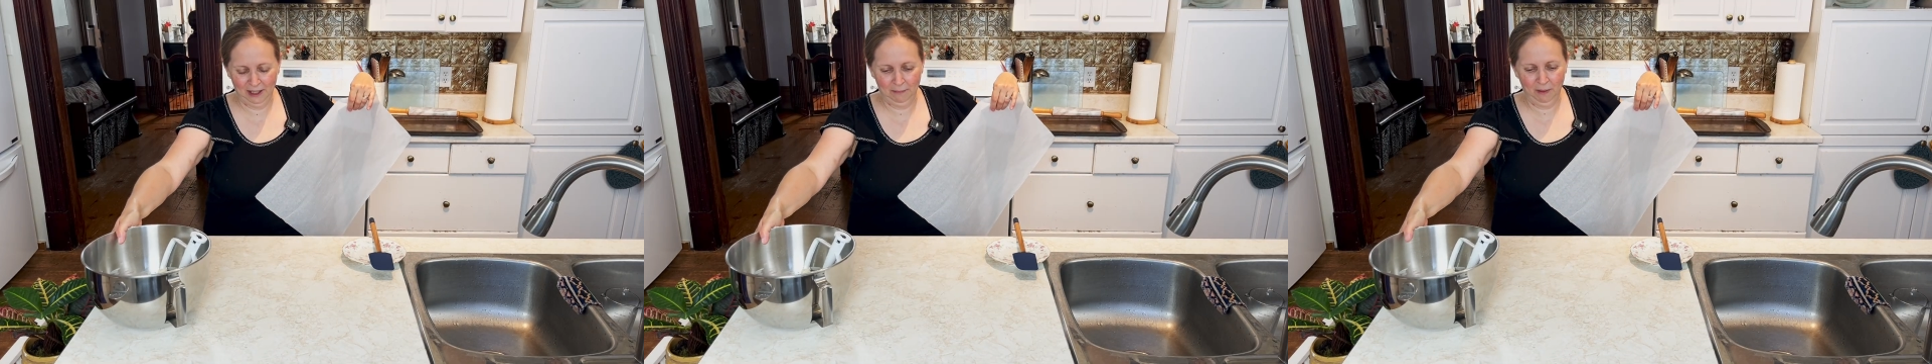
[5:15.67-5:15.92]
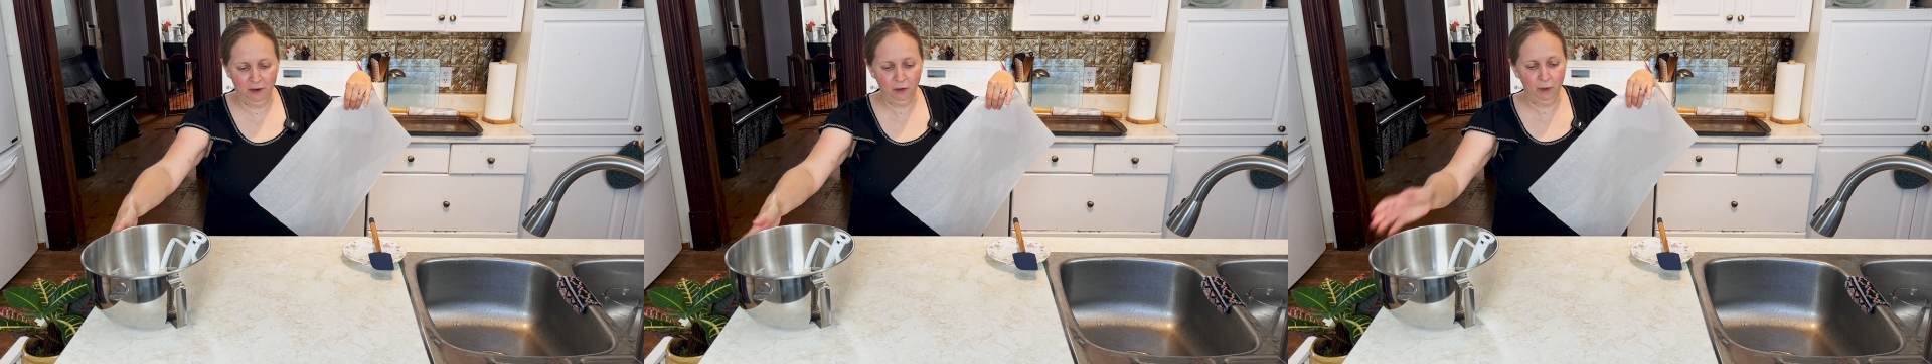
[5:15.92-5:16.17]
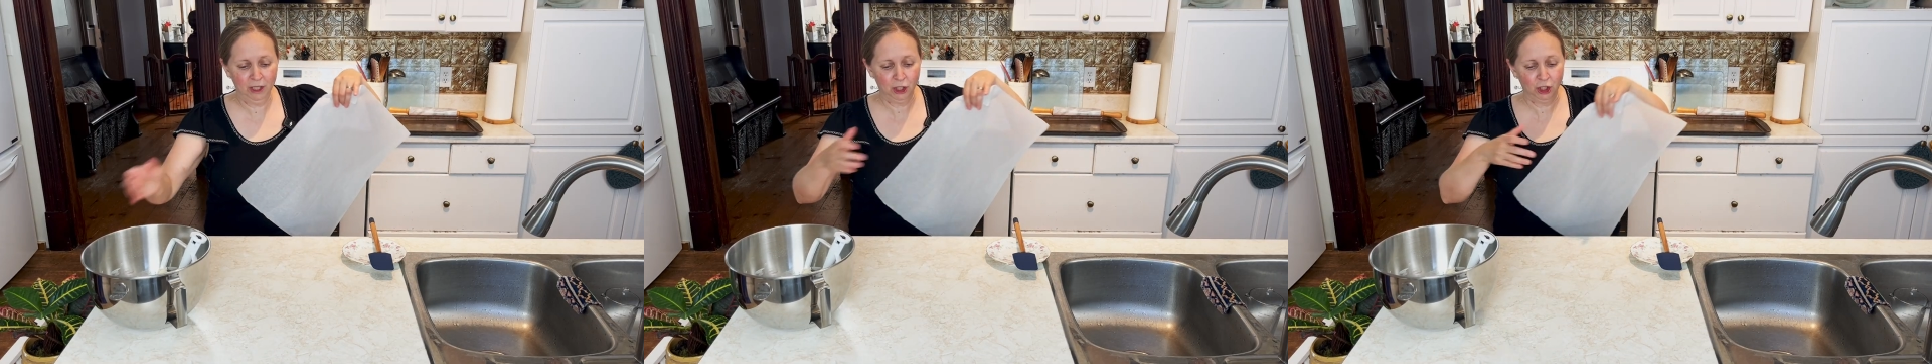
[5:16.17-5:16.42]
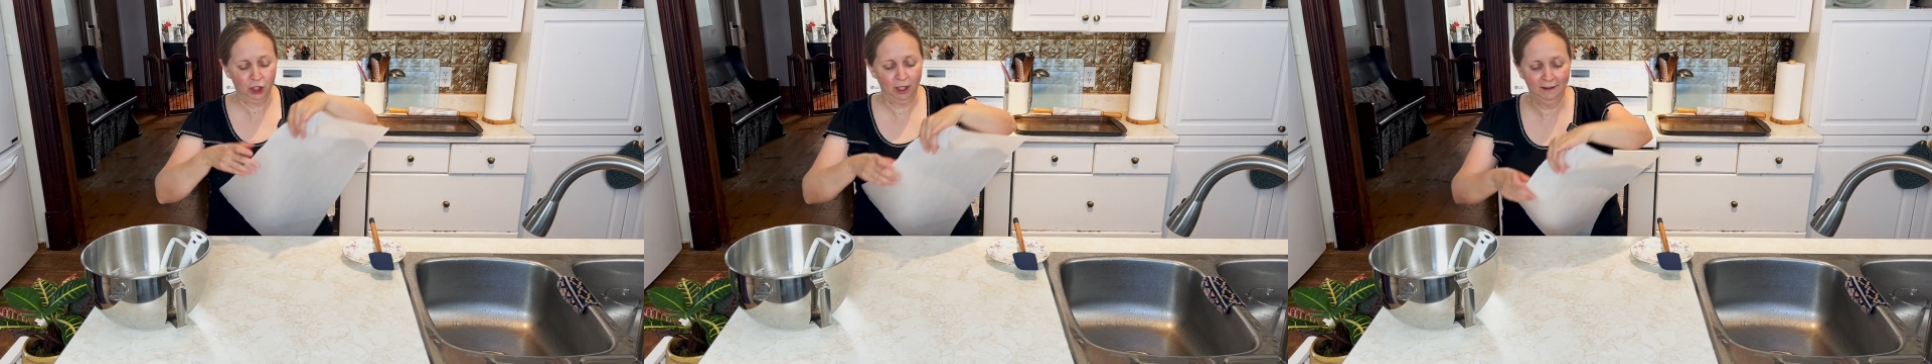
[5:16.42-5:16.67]
upon
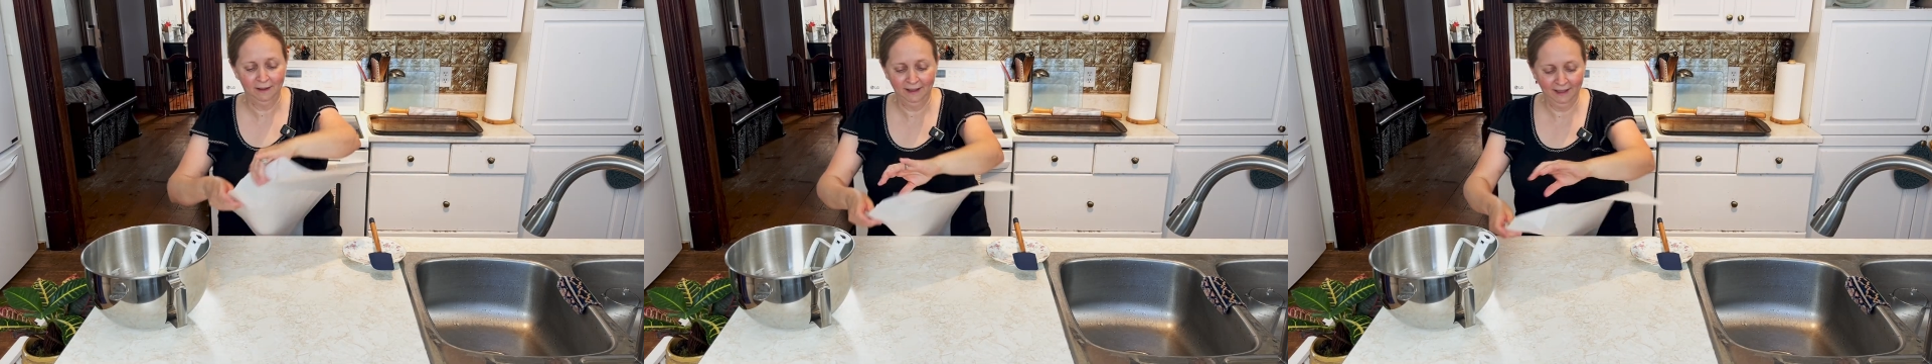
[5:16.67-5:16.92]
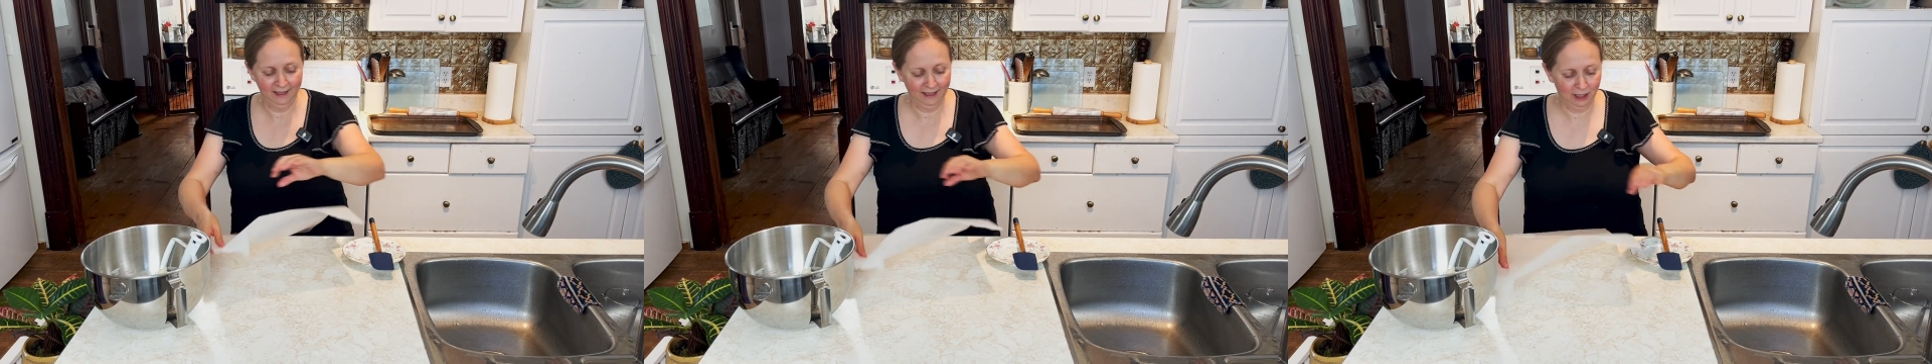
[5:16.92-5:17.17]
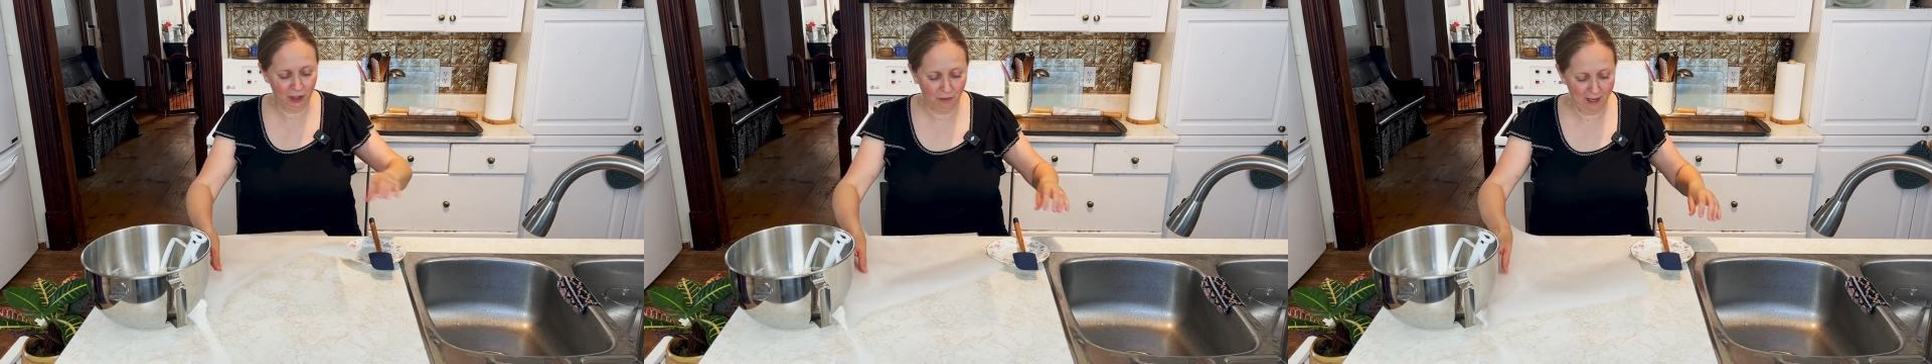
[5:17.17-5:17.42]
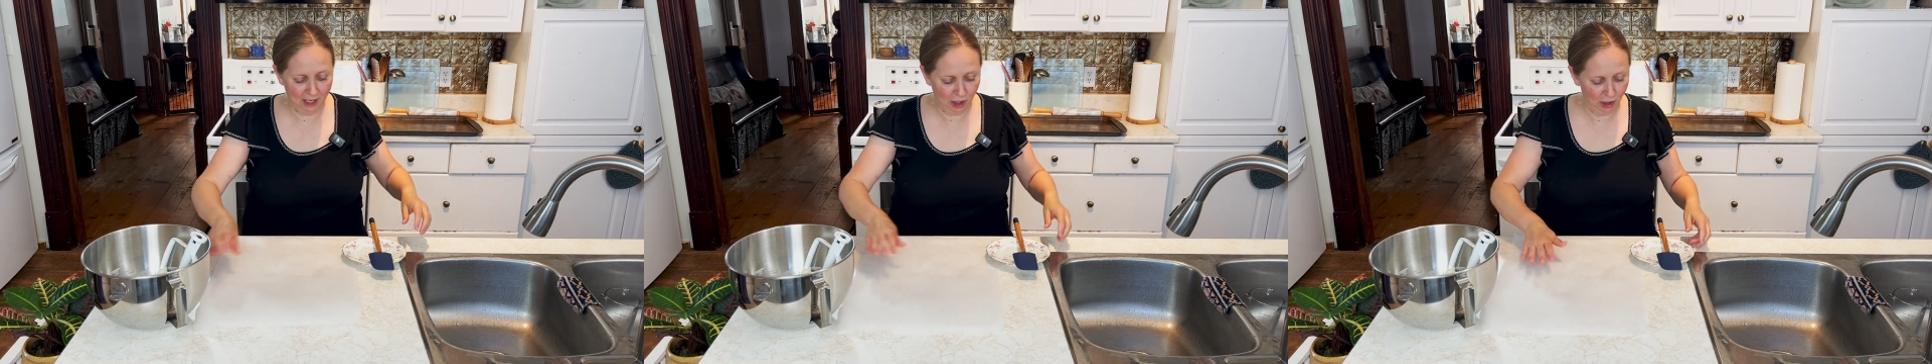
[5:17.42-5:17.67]
which the
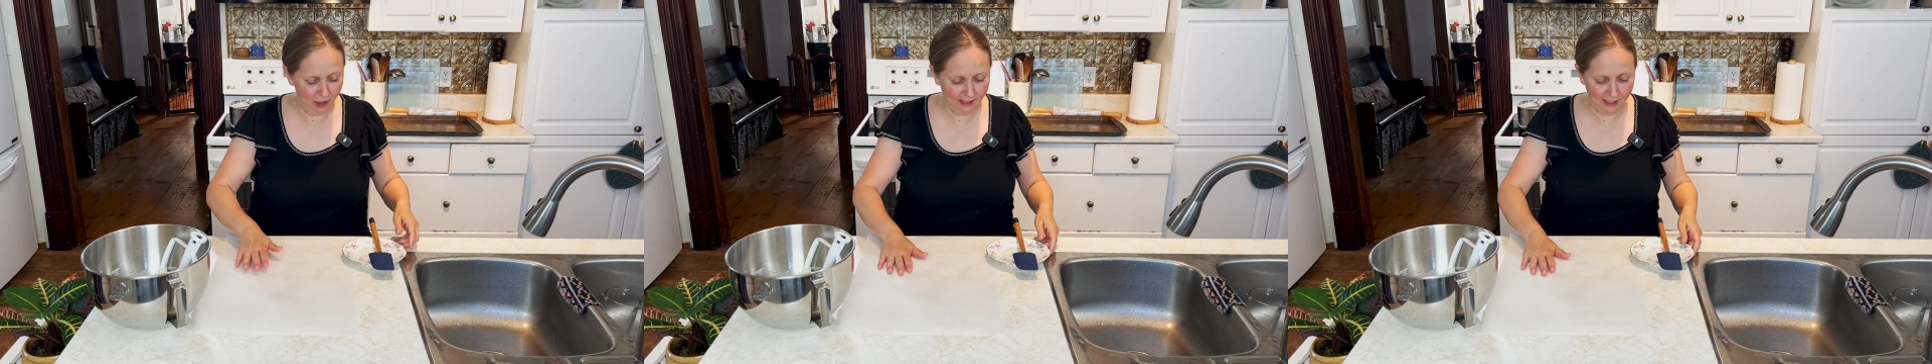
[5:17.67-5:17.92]
crackers,